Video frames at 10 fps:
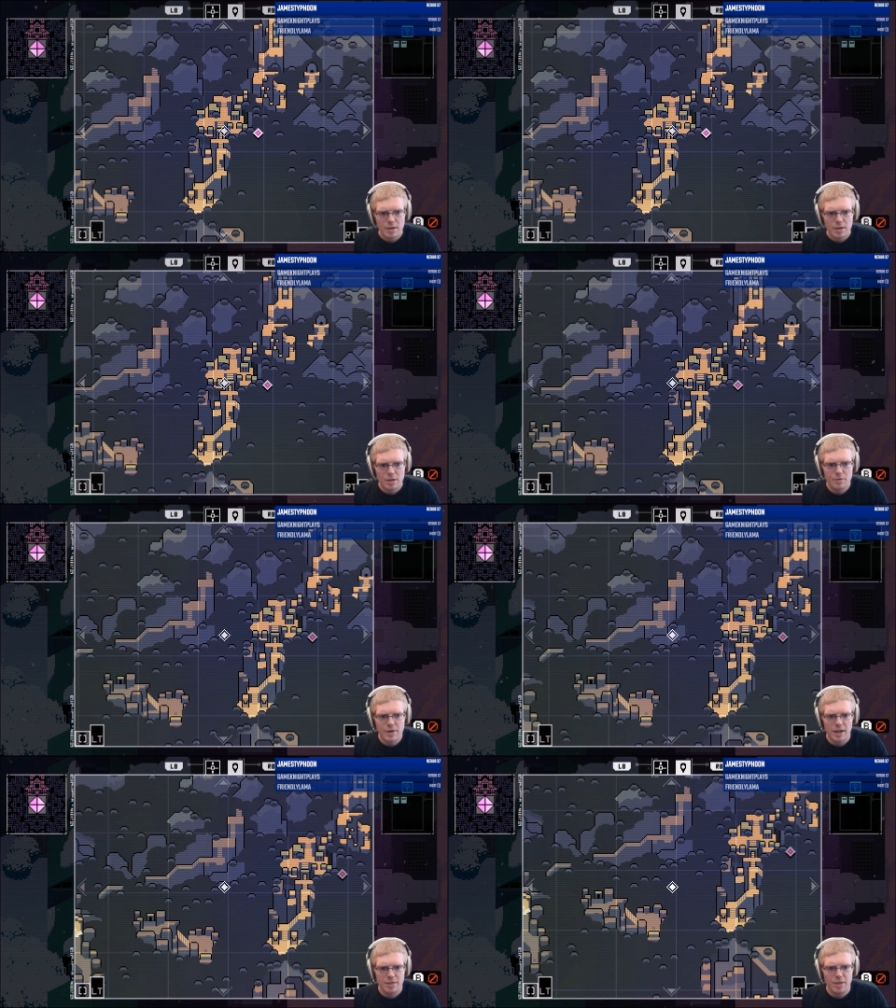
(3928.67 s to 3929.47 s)
We've
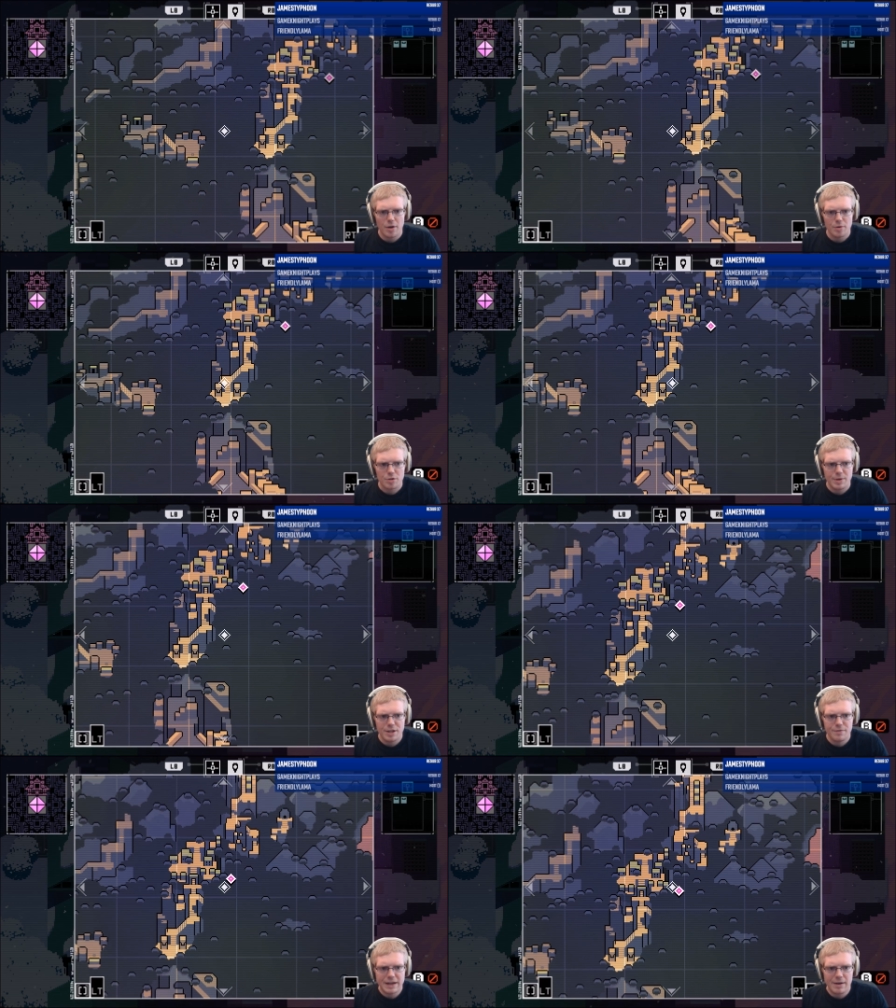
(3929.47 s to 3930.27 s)
gotten those. We need
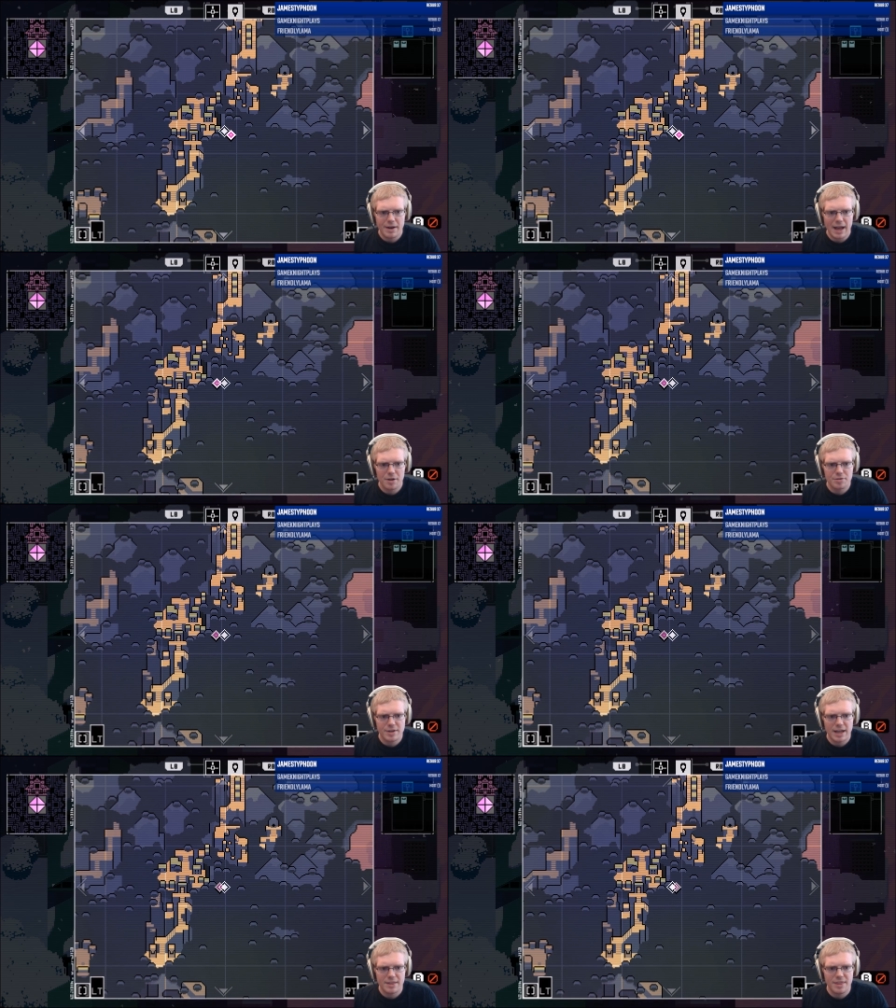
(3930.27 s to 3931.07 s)
to figure out how to
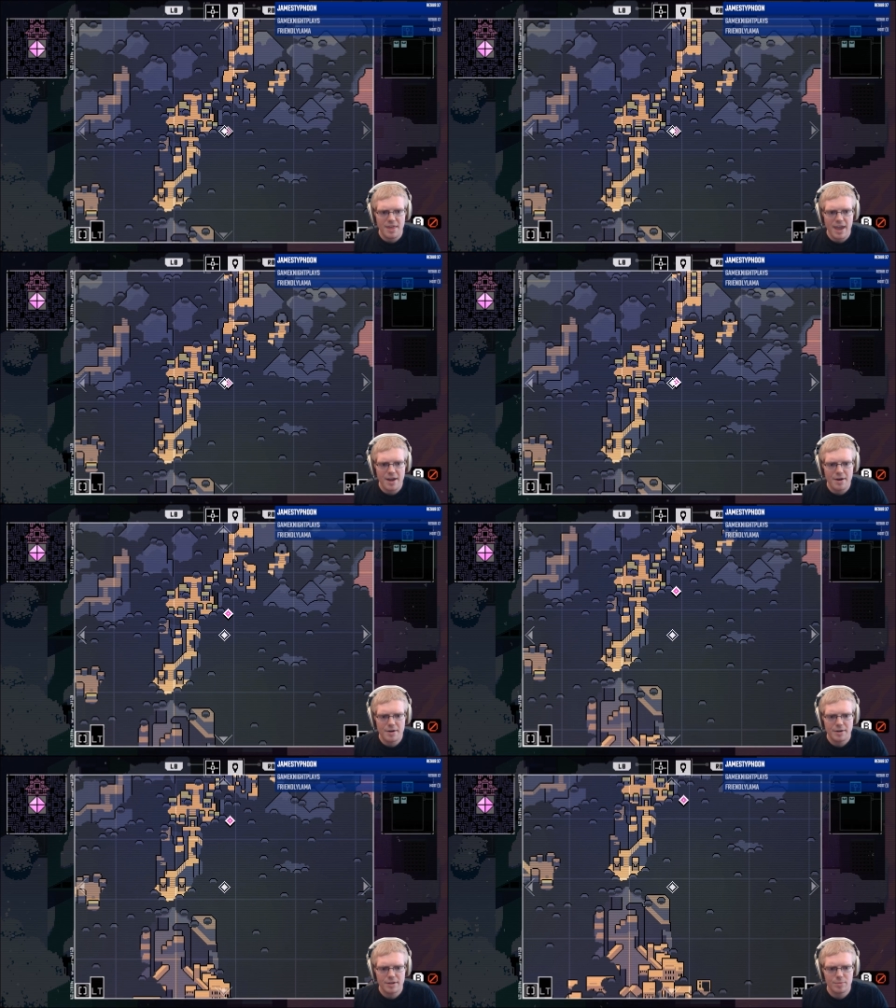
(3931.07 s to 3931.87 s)
get there
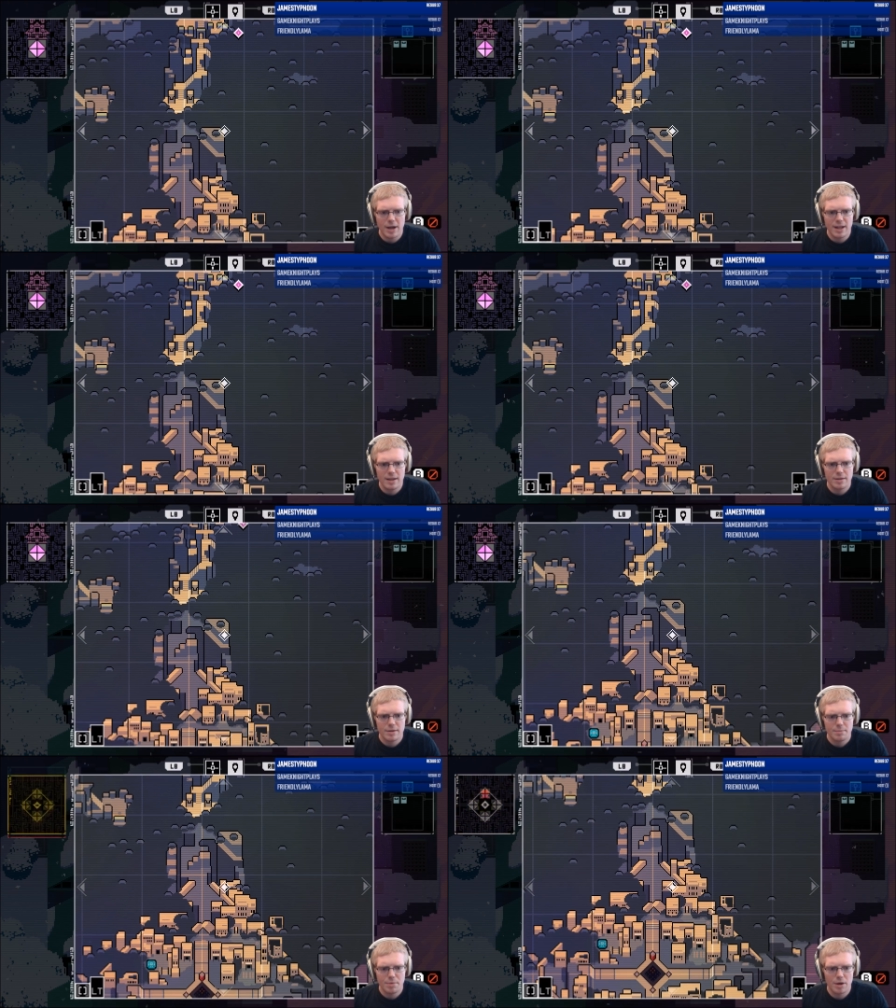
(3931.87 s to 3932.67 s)
as well,
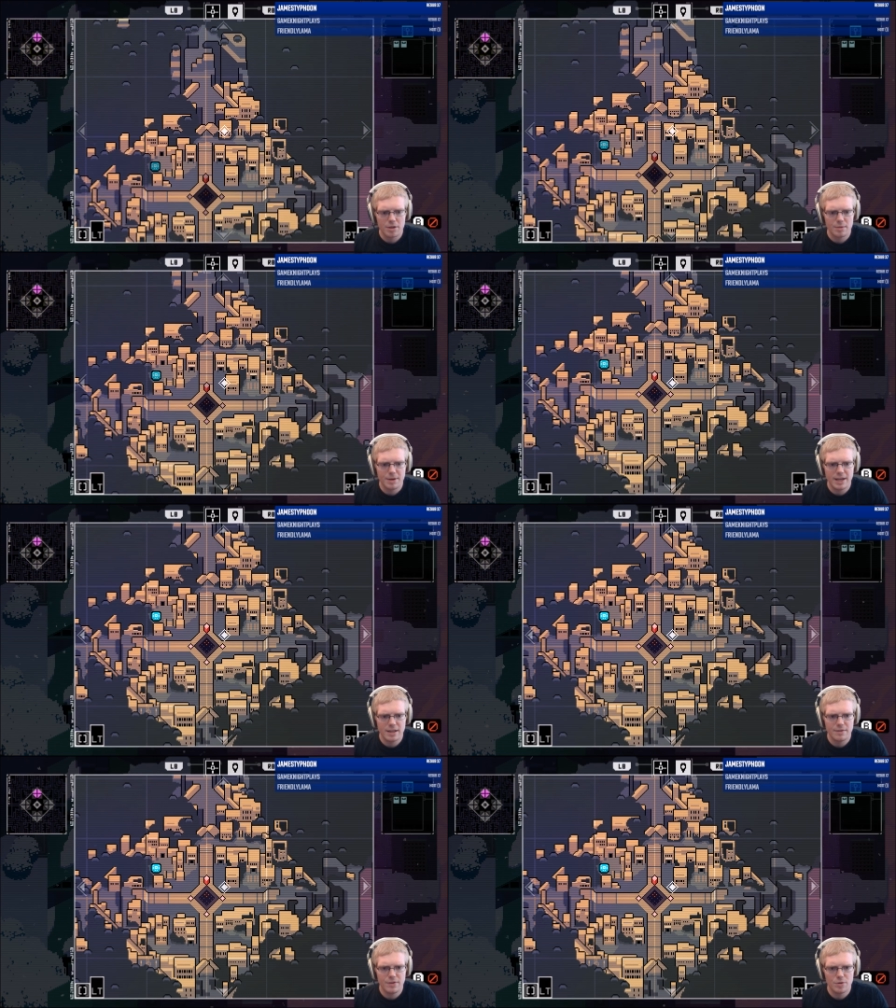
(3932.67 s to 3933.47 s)
possibly in
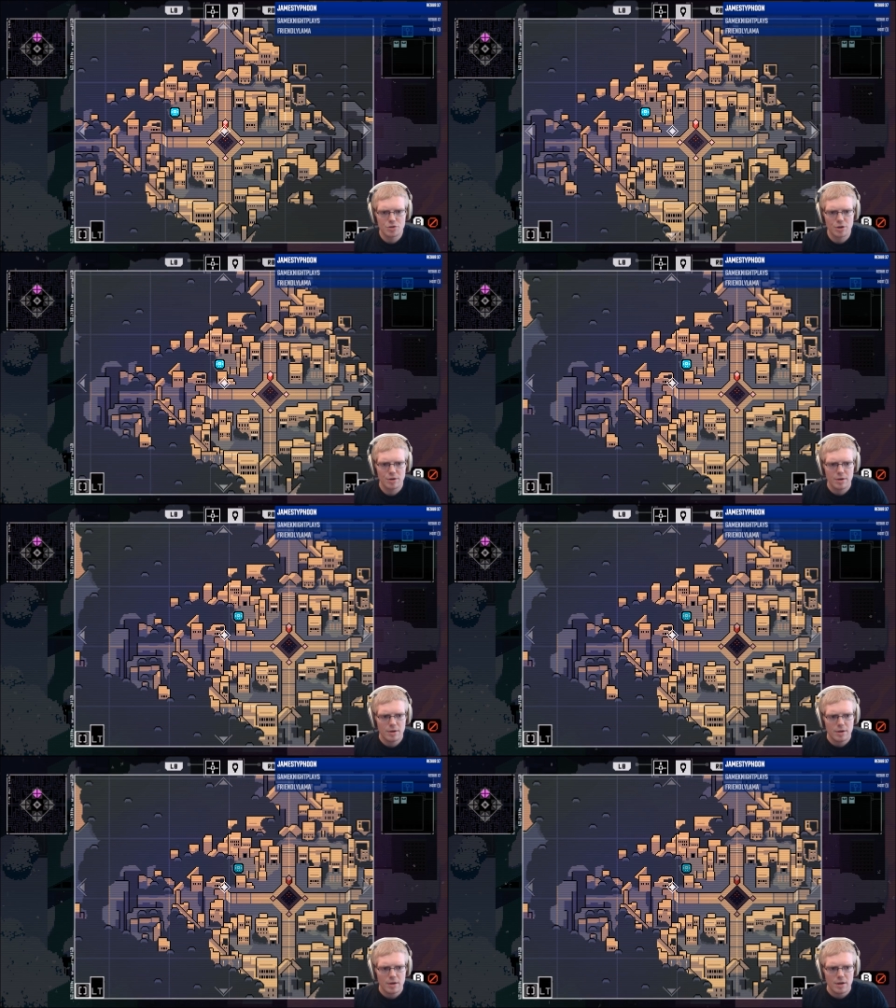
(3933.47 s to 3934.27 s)
the future.
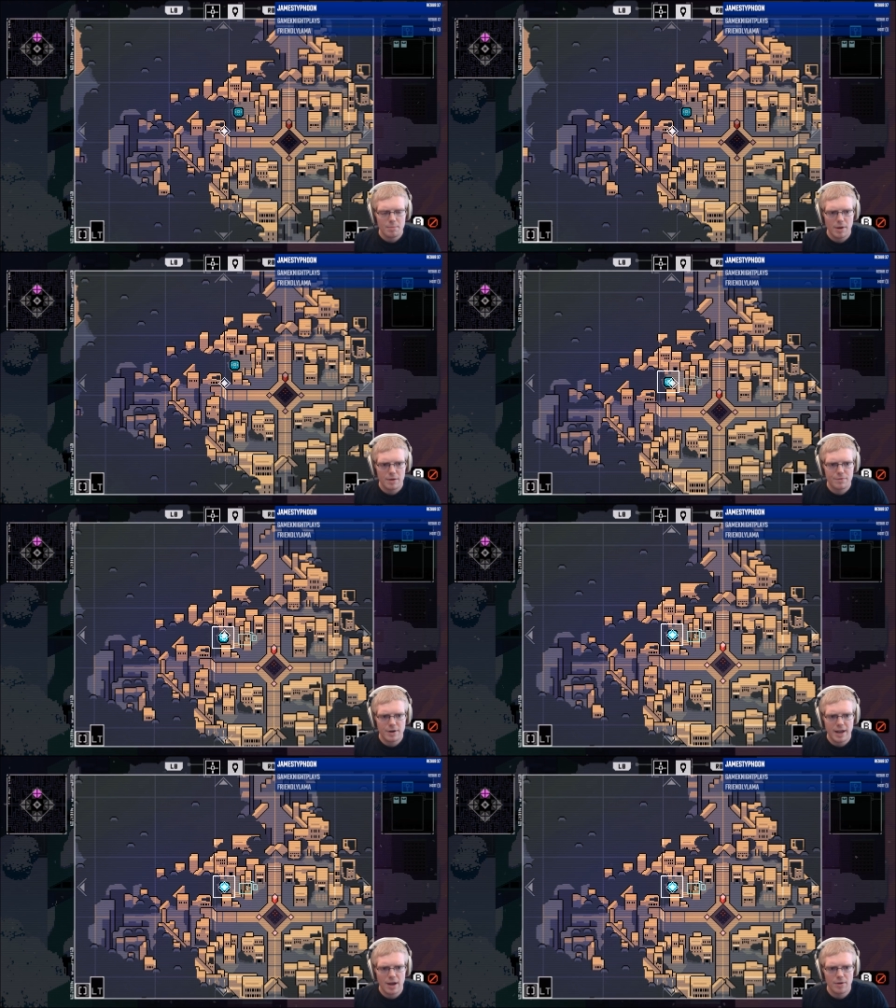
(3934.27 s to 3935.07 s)
But for
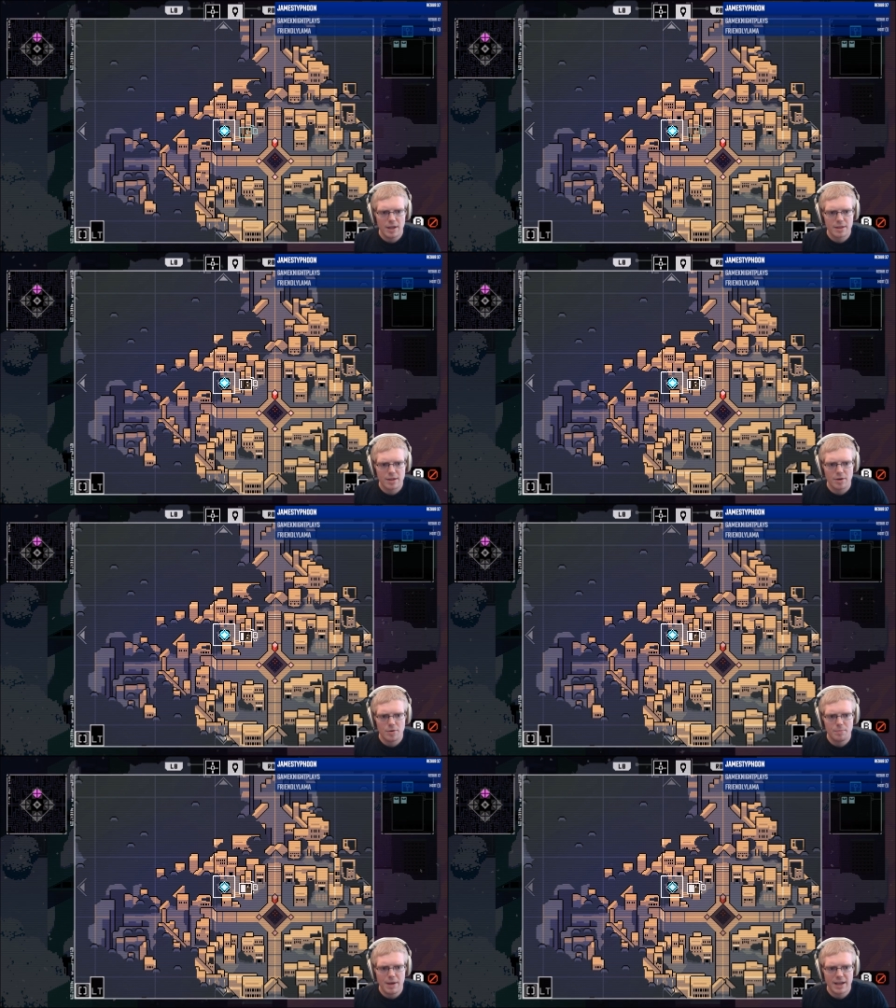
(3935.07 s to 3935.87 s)
now, let's
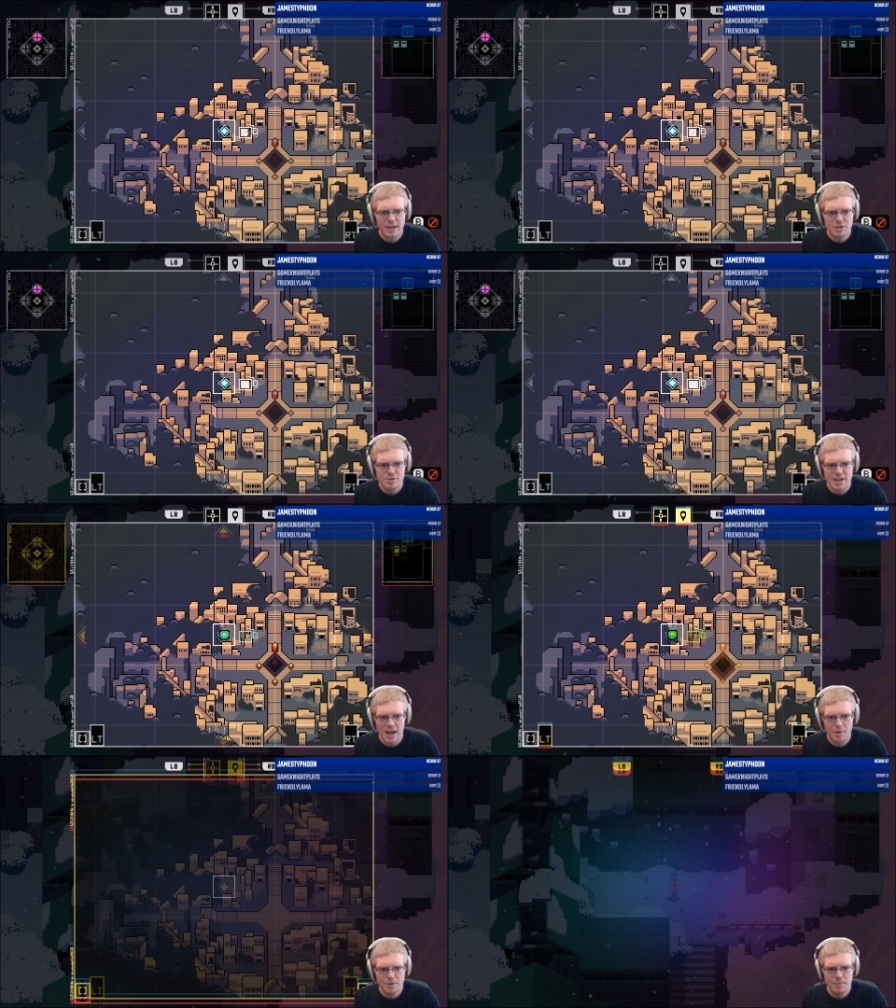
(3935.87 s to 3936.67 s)
go back into town